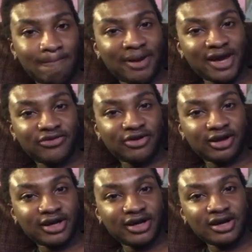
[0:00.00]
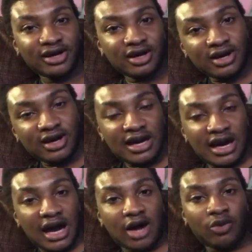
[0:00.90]
basically,
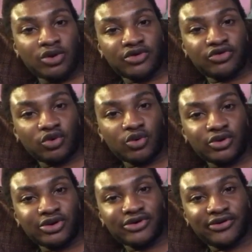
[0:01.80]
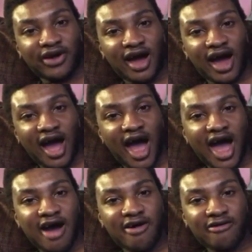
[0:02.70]
I went towards
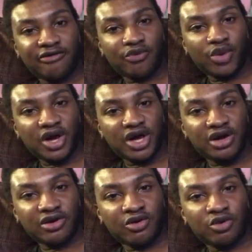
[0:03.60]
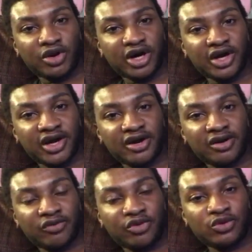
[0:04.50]
halfway on the other end of
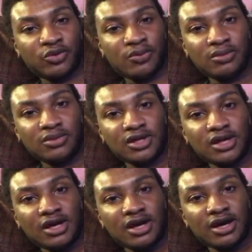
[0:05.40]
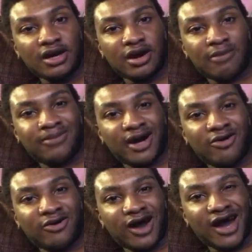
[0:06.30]
the room.
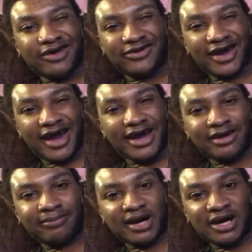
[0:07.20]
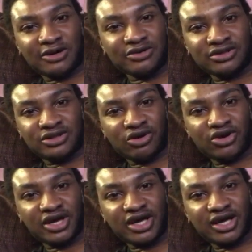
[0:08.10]
I say I had about
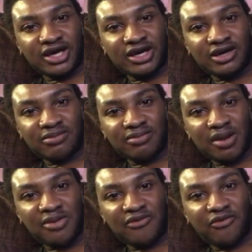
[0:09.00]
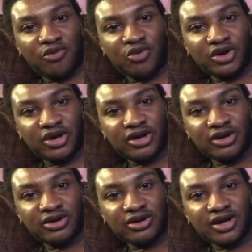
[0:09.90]
30, maybe 40
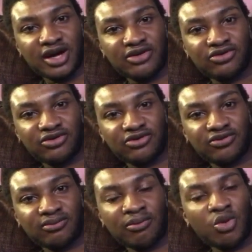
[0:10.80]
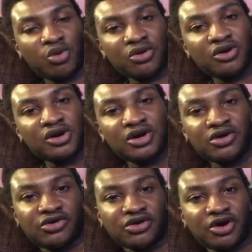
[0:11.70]
inches more
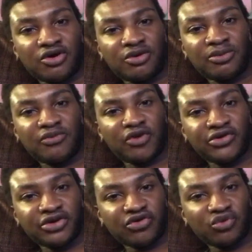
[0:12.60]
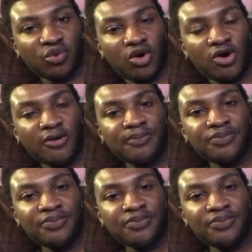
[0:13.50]
to go before I touched the wall.